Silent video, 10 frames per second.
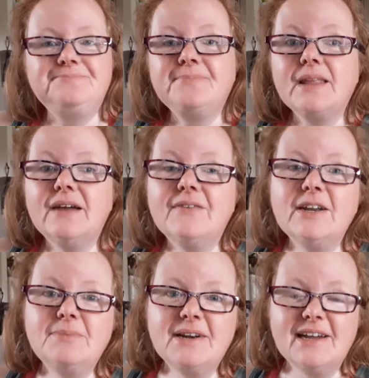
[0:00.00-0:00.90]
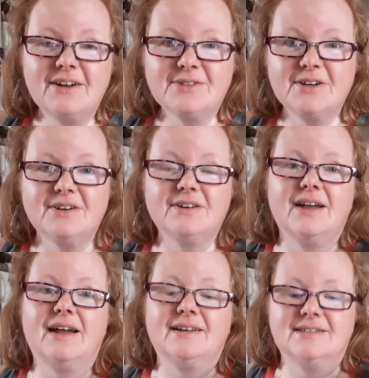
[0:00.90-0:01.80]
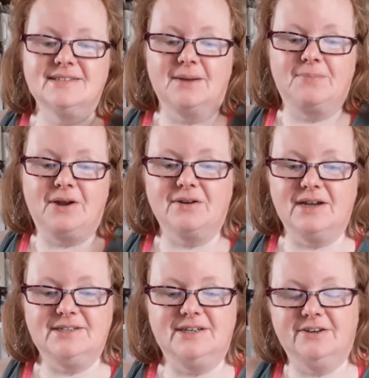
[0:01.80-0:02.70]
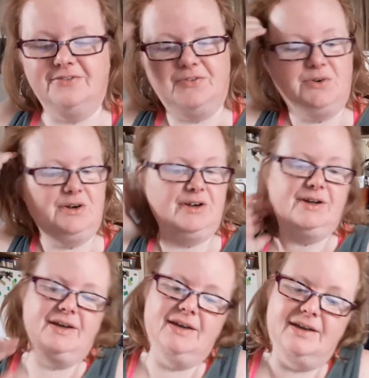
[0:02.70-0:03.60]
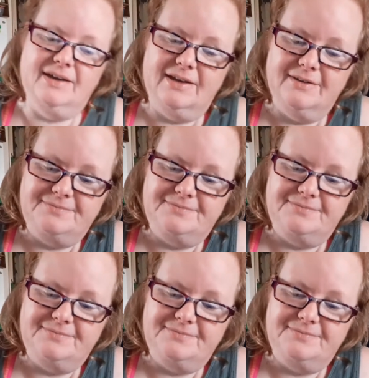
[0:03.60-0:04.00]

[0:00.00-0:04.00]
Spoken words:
If anybody out there has a better idea for a